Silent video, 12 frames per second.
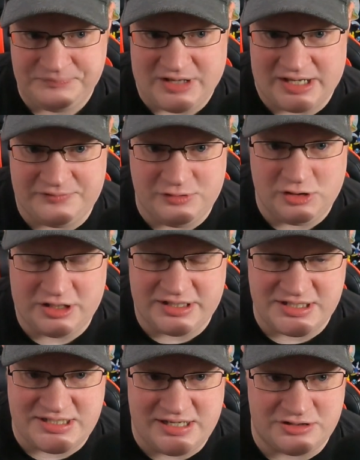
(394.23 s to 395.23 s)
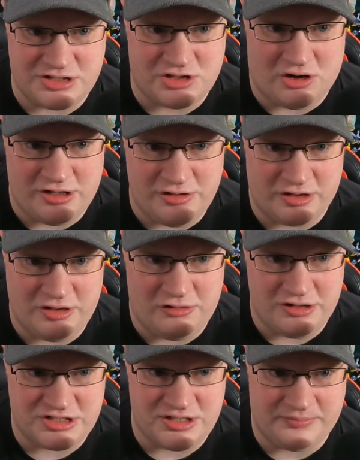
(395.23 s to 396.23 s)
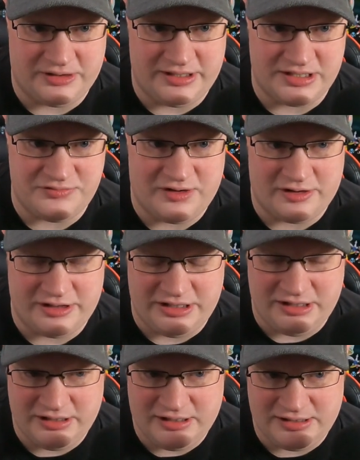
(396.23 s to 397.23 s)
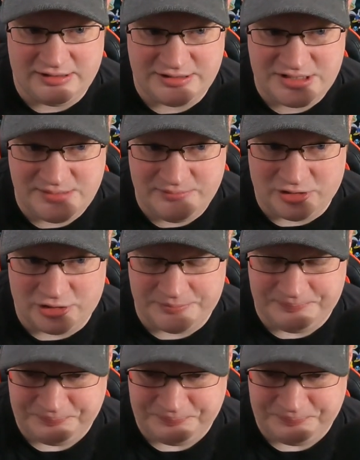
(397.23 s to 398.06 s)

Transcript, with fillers: And if you look at the sales chart, you can notice something that's very uh, similar.